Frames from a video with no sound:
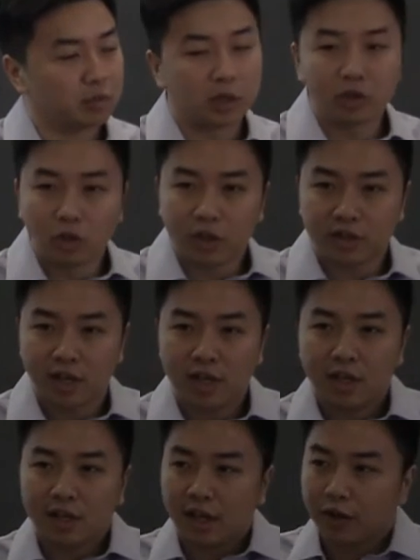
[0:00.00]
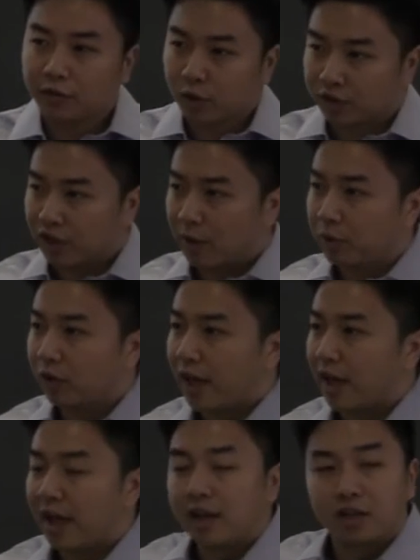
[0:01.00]
and we looked, uh, for example,
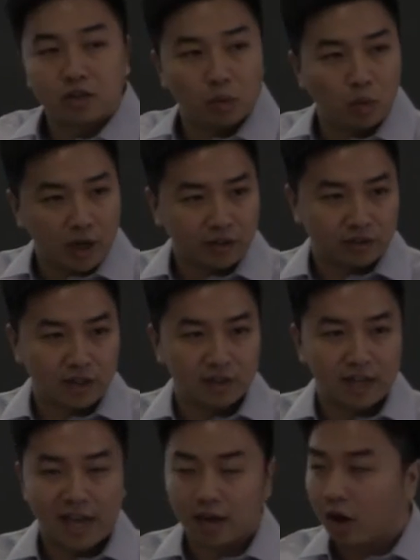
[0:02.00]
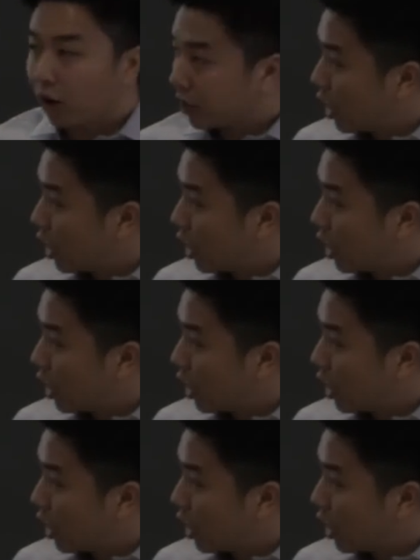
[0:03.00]
at to what extent they had all